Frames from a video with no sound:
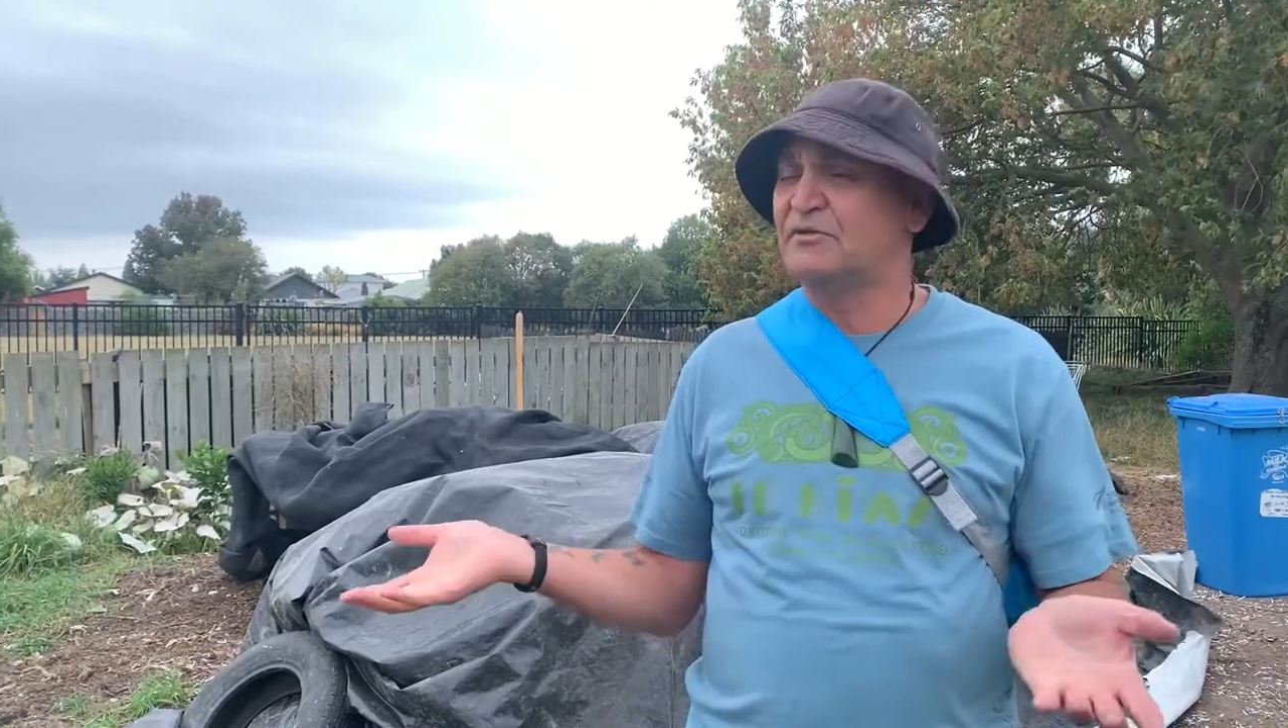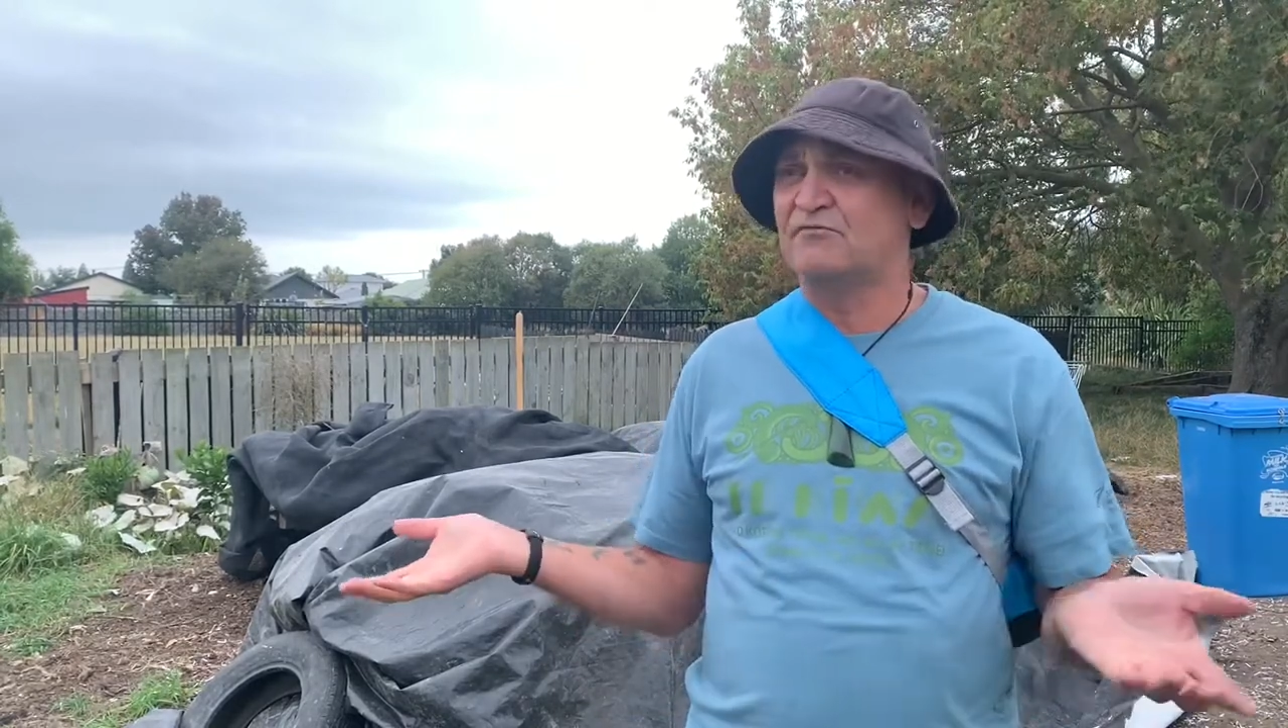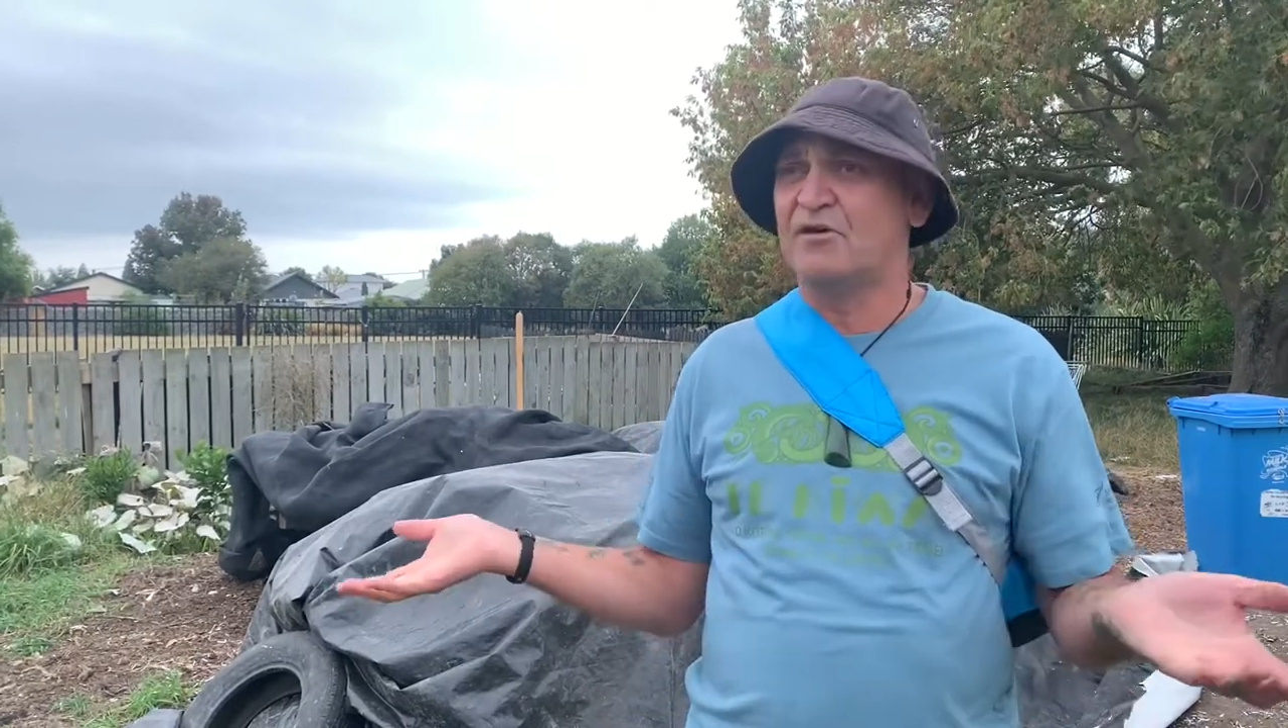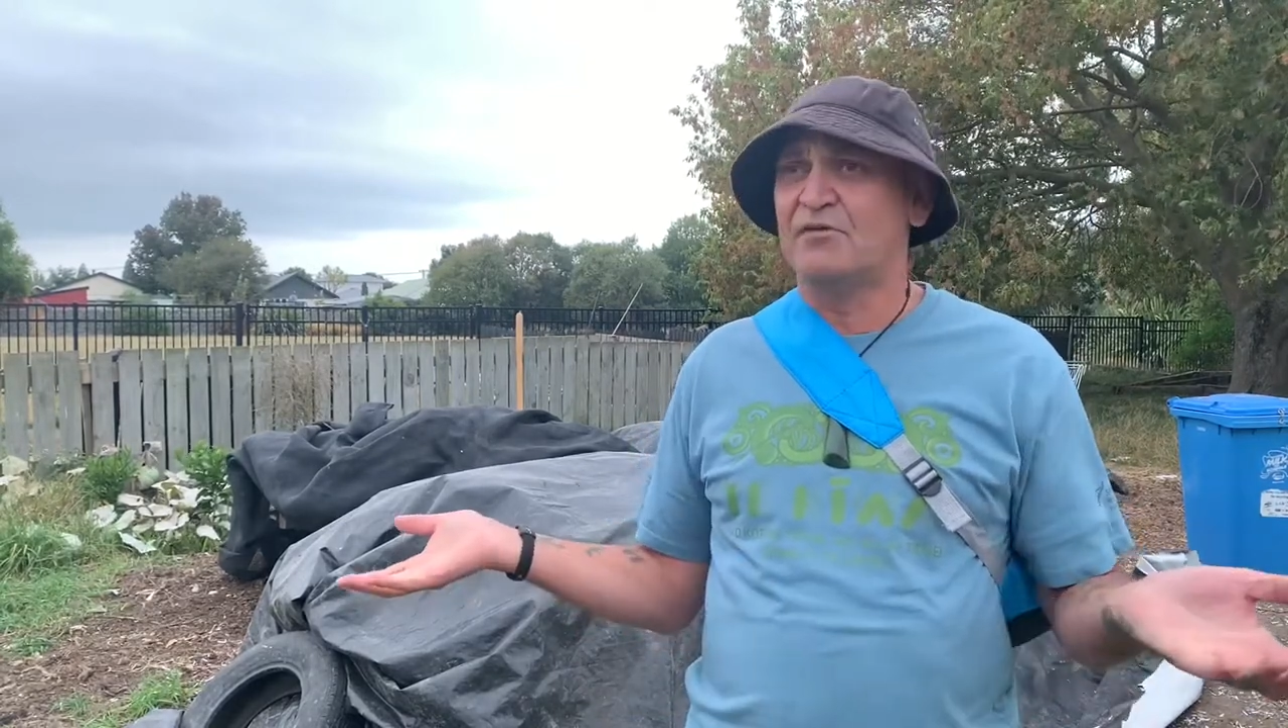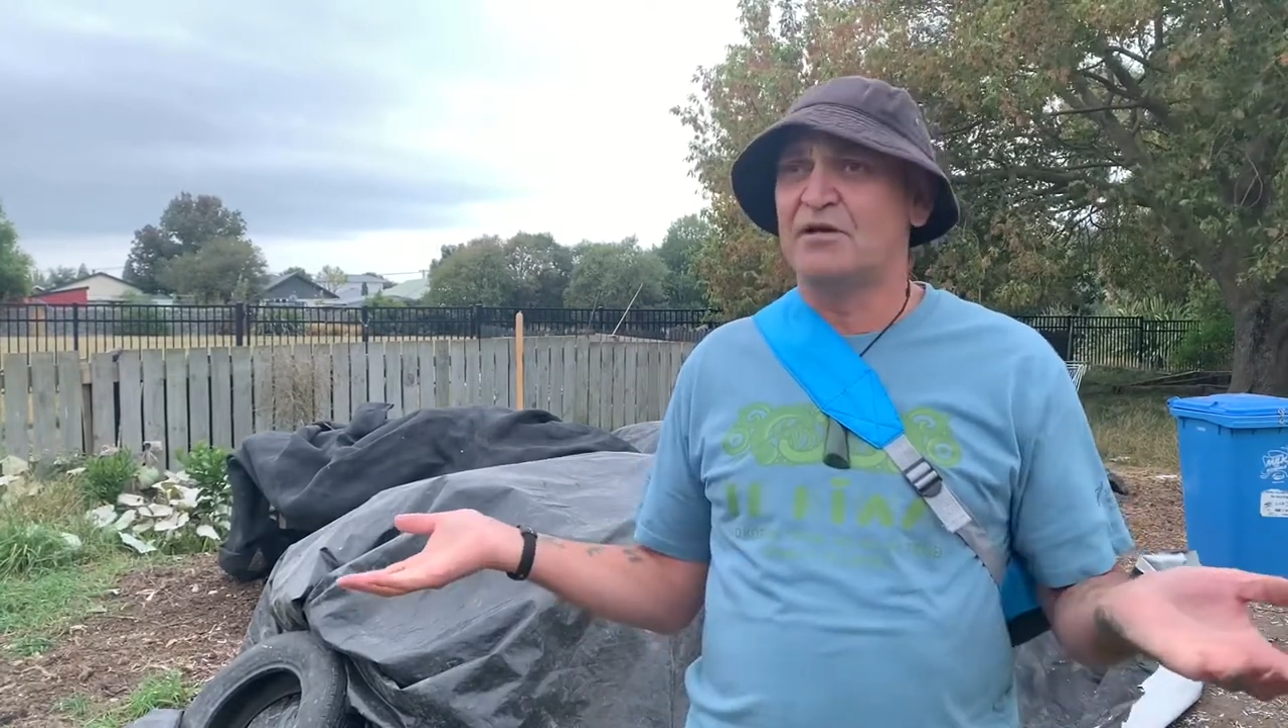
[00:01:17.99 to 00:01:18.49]
and
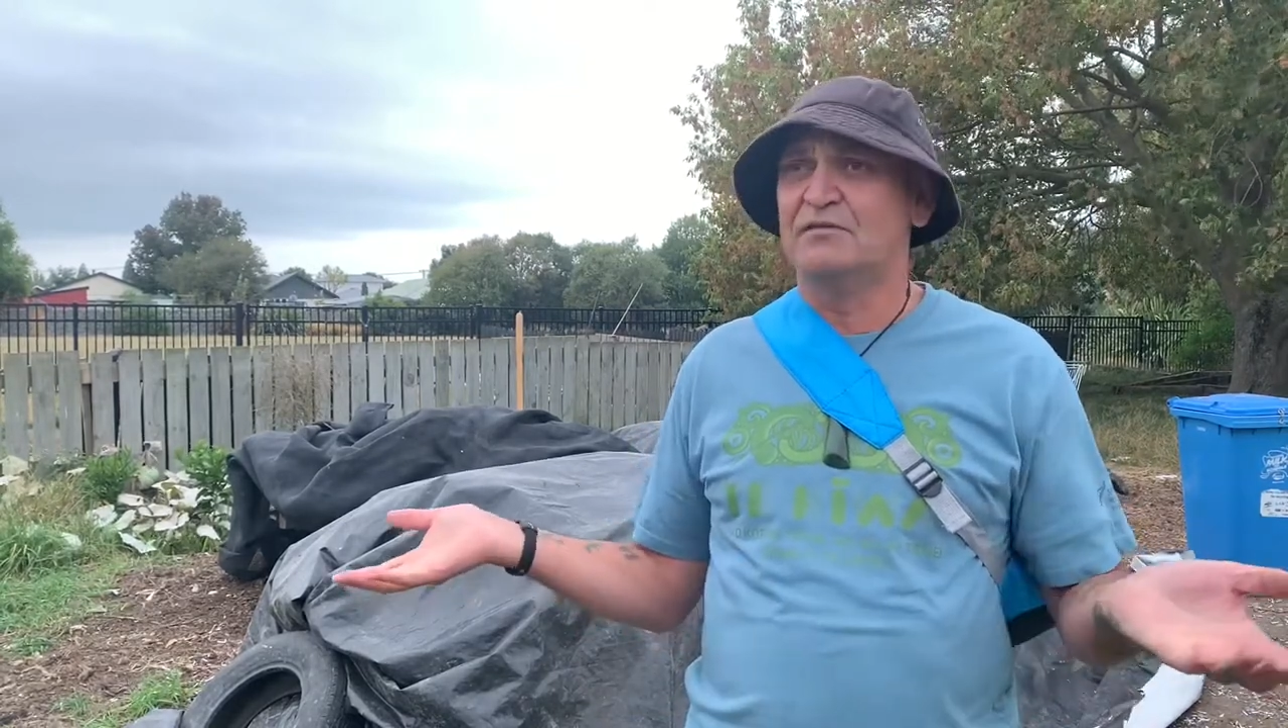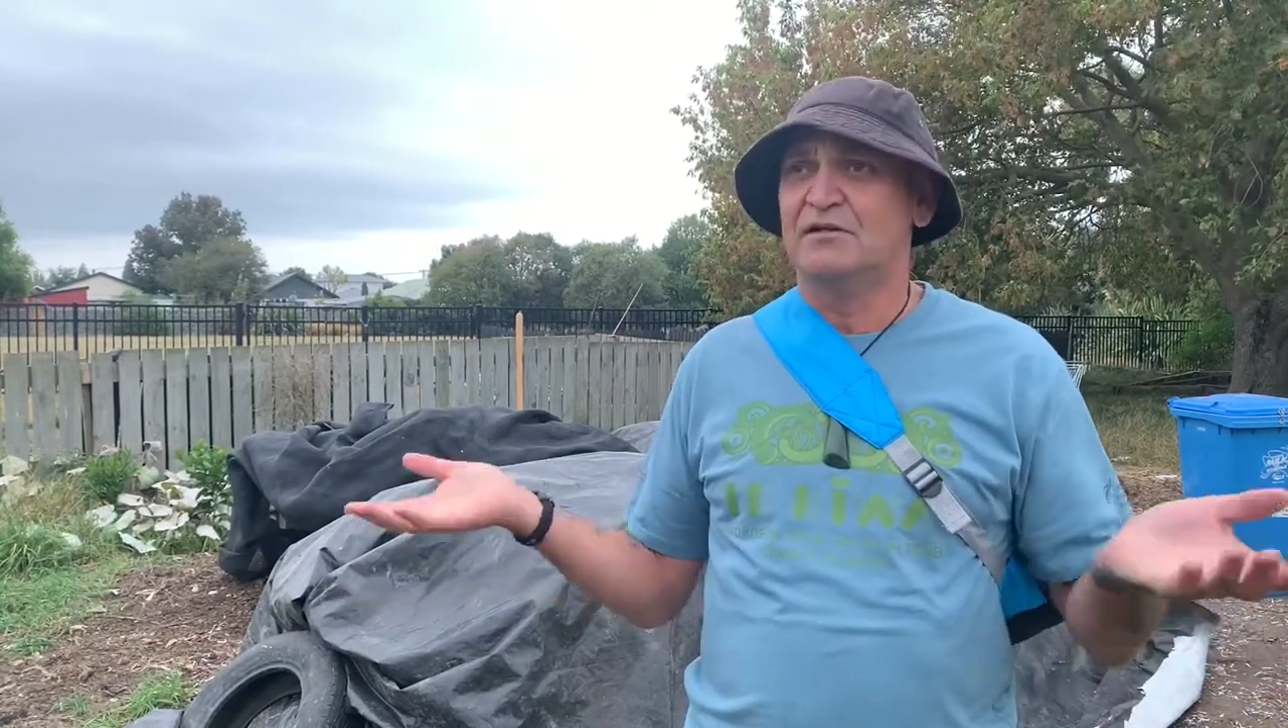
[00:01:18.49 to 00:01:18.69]
grow it,